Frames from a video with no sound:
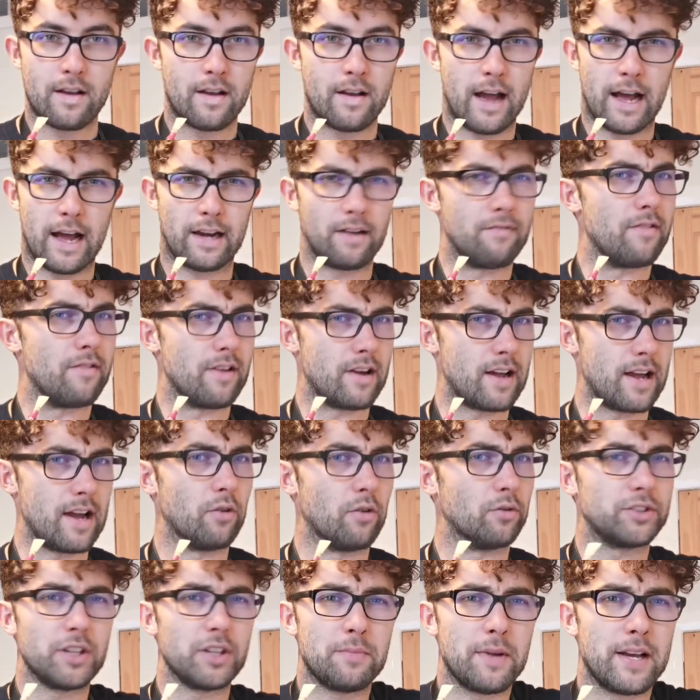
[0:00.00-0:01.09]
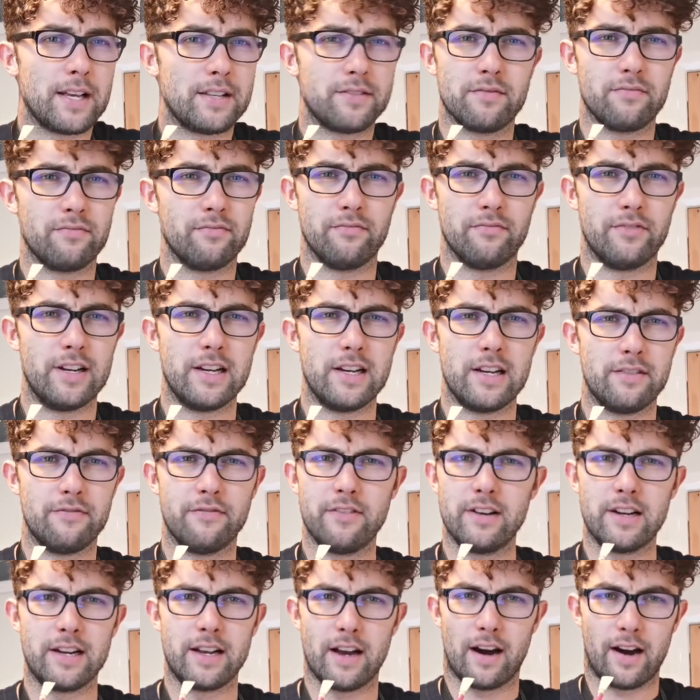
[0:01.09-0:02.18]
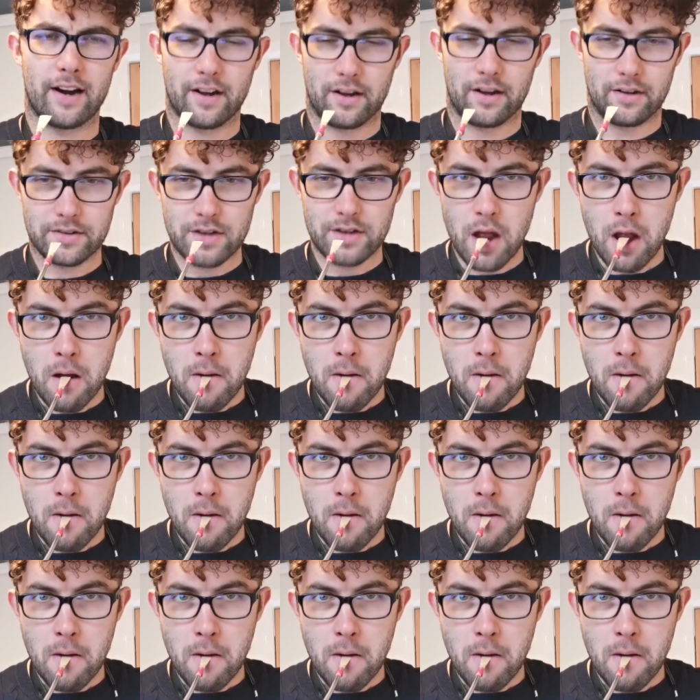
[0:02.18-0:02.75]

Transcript: And it also plays really, really high notes.